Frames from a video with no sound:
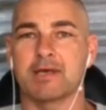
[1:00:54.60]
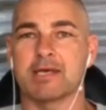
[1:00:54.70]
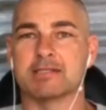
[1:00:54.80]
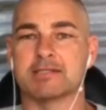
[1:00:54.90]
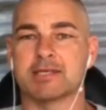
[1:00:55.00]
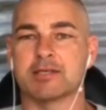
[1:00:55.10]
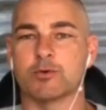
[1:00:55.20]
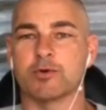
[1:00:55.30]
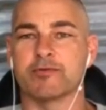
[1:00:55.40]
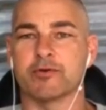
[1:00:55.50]
he's seen
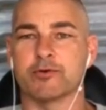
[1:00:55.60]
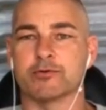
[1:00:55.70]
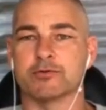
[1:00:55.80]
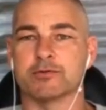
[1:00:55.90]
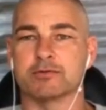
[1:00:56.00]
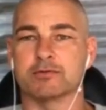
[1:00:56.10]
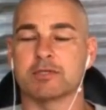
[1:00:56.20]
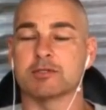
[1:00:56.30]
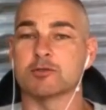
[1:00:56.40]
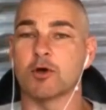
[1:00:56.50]
UFOs
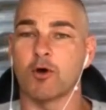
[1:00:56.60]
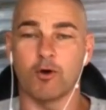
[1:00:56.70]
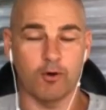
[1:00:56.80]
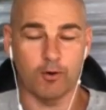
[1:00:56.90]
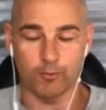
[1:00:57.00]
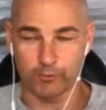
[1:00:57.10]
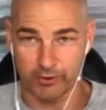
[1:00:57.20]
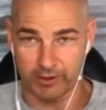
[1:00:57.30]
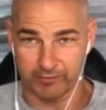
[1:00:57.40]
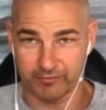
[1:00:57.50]
his whole
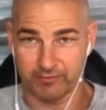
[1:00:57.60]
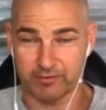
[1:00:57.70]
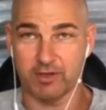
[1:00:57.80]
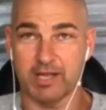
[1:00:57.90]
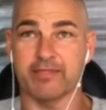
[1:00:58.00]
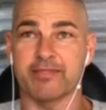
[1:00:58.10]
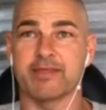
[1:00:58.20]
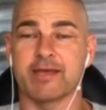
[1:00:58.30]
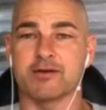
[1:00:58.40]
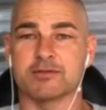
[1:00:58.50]
life, like
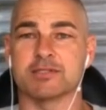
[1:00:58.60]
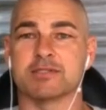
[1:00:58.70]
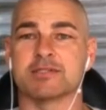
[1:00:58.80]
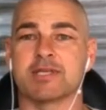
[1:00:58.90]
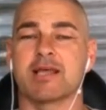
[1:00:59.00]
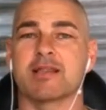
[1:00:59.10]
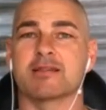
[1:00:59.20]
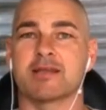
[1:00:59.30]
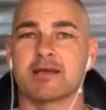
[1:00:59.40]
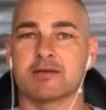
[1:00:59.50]
thousands and
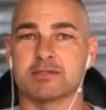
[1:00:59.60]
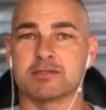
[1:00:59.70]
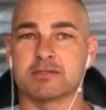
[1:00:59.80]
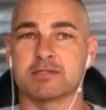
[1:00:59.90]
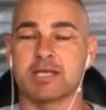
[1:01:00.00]
thousands.